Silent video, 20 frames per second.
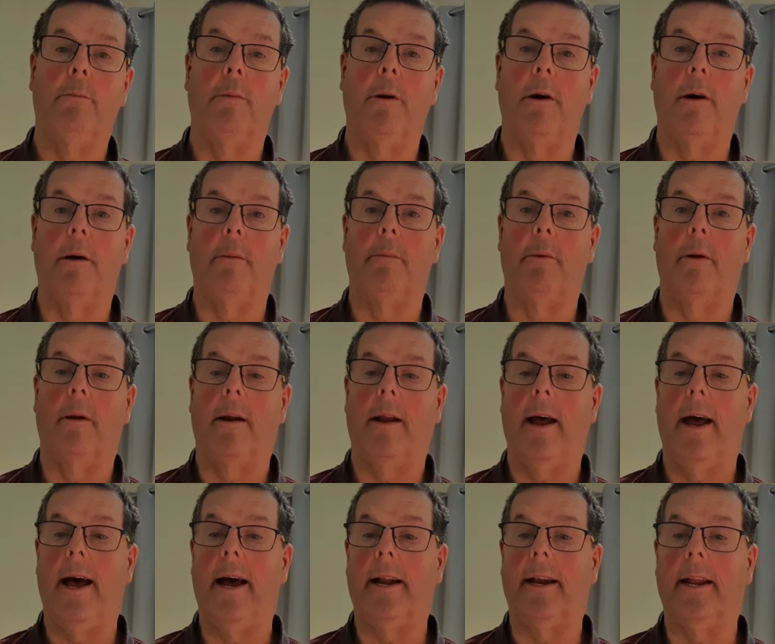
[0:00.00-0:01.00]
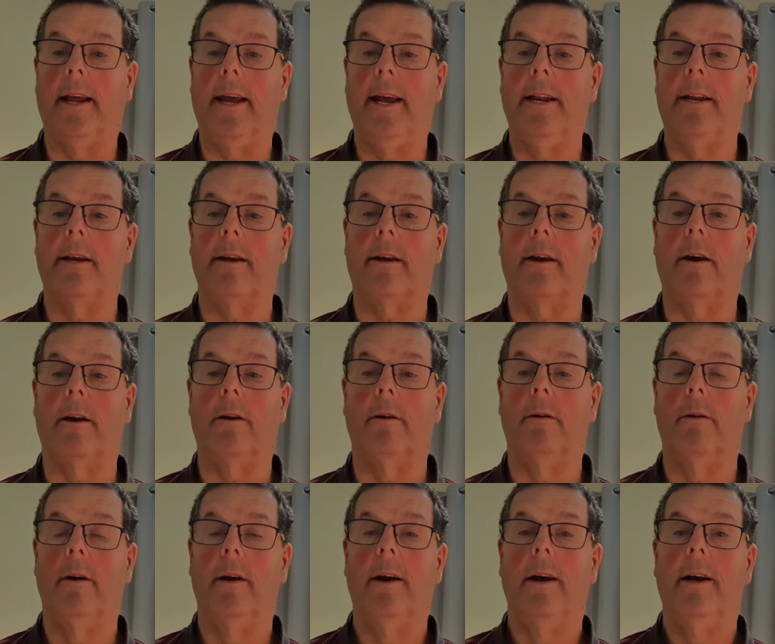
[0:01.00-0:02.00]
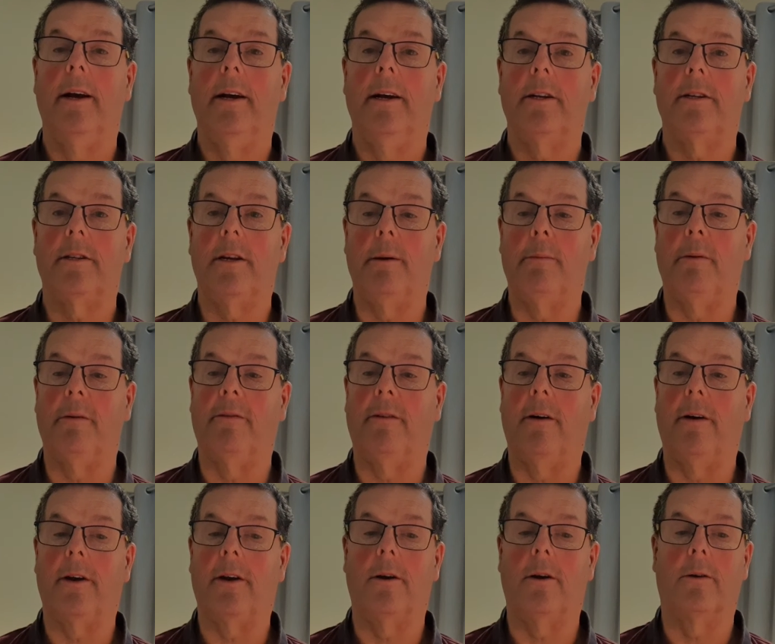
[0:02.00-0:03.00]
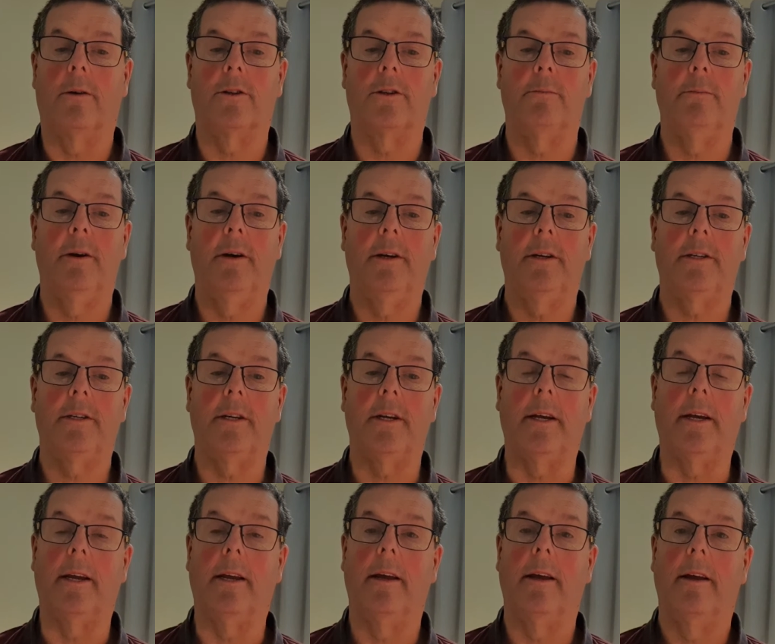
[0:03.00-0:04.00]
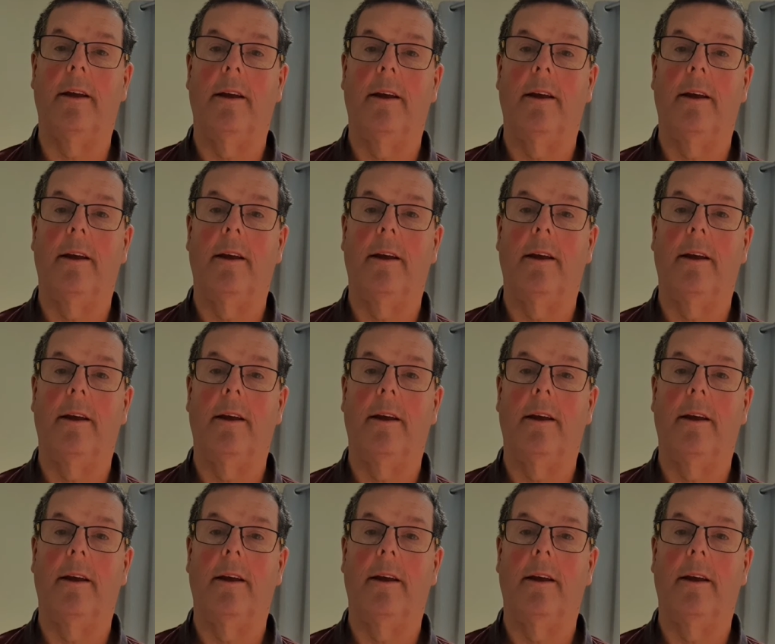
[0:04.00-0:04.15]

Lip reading: purple and indigo, typify God's mercy.